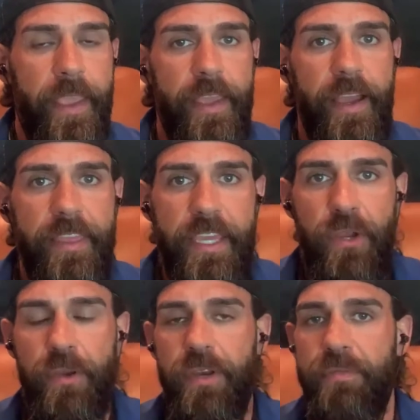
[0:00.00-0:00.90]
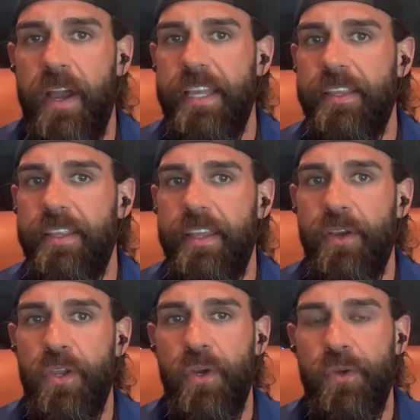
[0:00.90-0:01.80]
I think you're going to find,
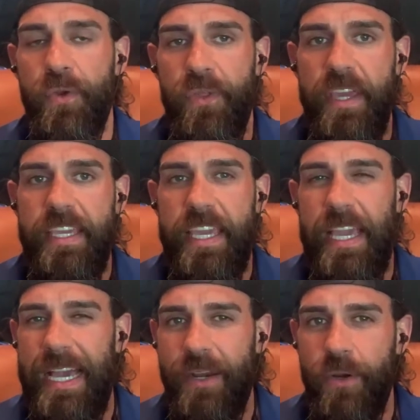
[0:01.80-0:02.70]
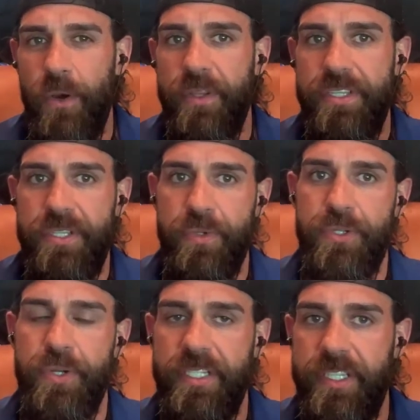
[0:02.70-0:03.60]
you're thinking, I don't know, this is
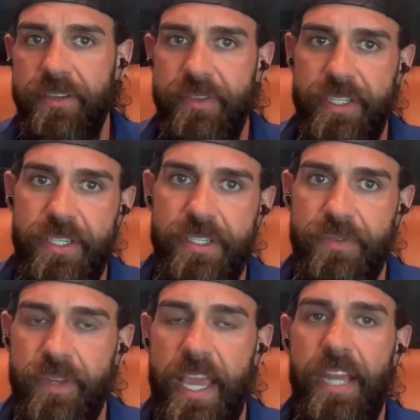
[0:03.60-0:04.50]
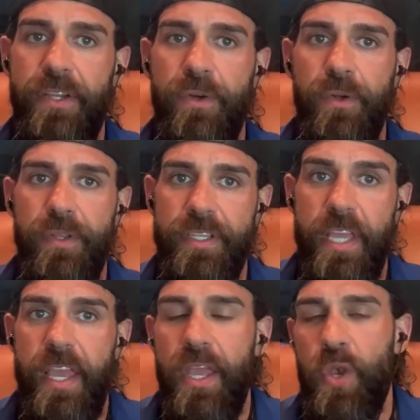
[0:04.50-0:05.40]
restrictive, this is fanatical.
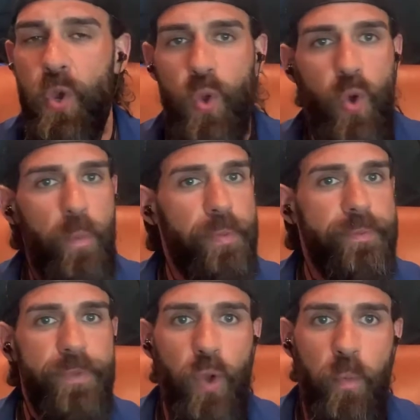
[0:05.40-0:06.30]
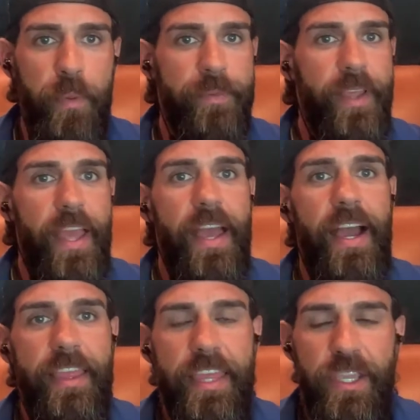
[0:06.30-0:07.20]
Nope.
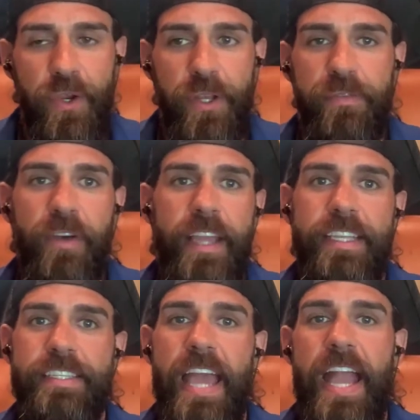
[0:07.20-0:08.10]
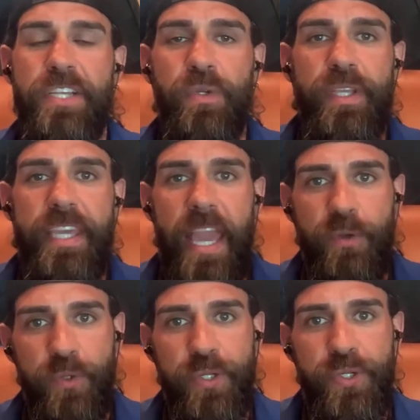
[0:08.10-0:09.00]
I think you're going to find it's actually
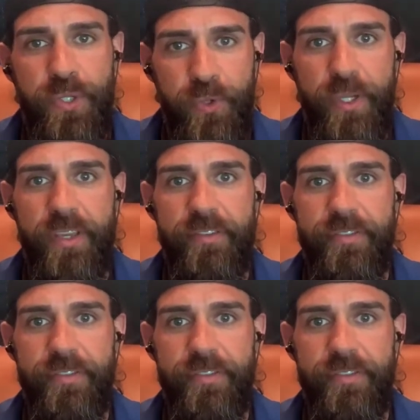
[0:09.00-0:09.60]
counterintuitive.